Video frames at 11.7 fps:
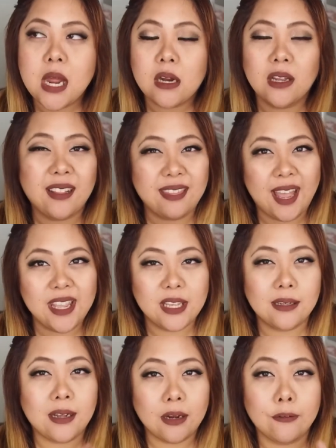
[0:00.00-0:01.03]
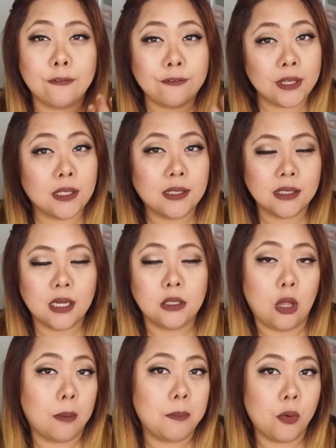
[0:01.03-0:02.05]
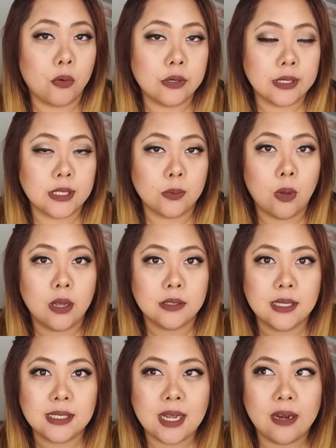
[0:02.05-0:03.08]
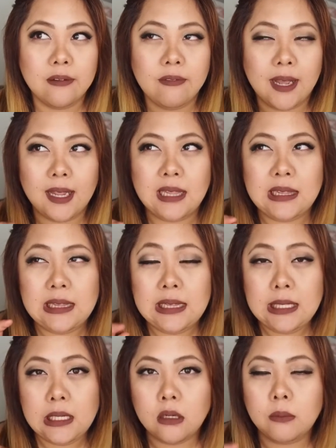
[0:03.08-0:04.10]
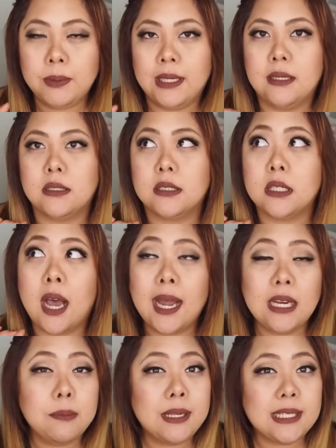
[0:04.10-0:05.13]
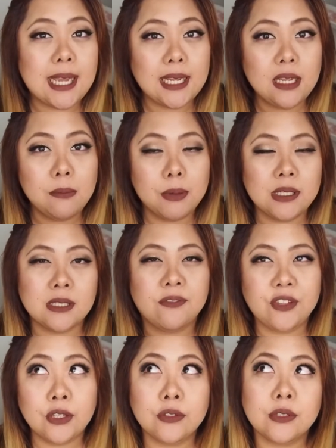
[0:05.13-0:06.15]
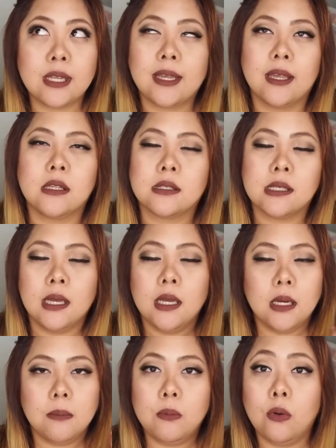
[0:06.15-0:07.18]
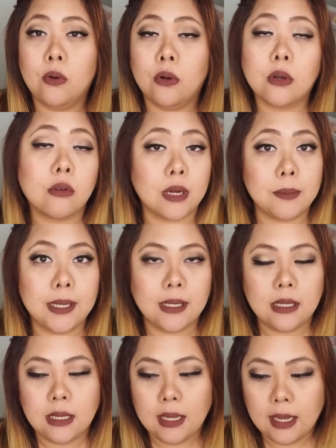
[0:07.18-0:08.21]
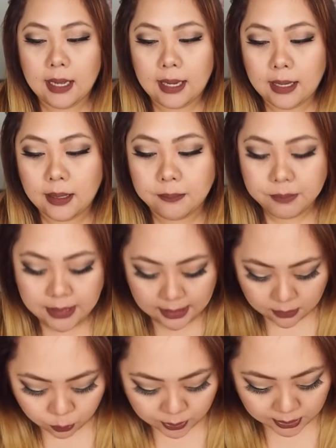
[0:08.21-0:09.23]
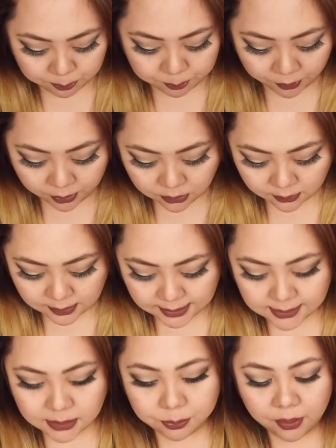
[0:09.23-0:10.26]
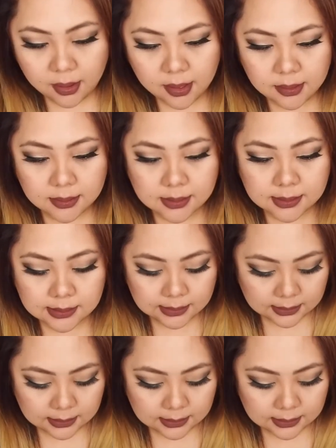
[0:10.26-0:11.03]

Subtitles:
go like that, you can kind of feel it a lot more as well. So it's kind of like a little bit, tiny bit tacky, but it just feels, I guess, more creamy. But yeah, with both of these products,